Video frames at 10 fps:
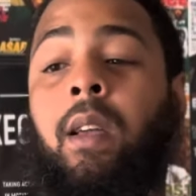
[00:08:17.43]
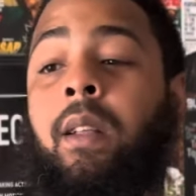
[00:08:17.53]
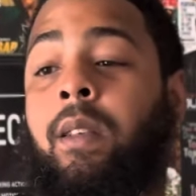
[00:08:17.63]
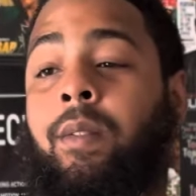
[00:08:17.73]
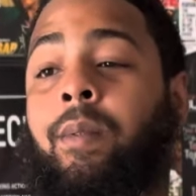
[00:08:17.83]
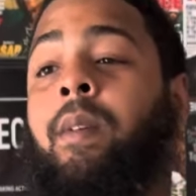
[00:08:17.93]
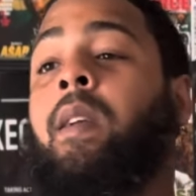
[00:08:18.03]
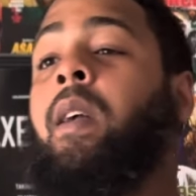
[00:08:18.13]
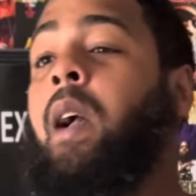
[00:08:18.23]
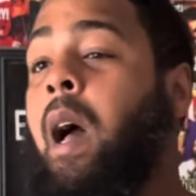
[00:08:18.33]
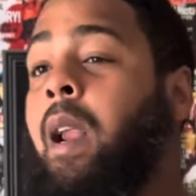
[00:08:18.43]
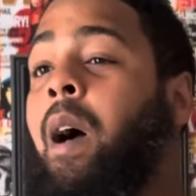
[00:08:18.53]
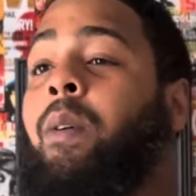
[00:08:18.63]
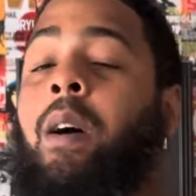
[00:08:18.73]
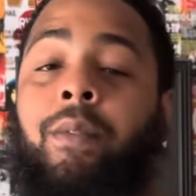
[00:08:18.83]
industry and got
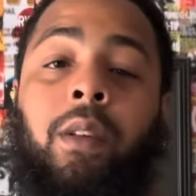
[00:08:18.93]
out of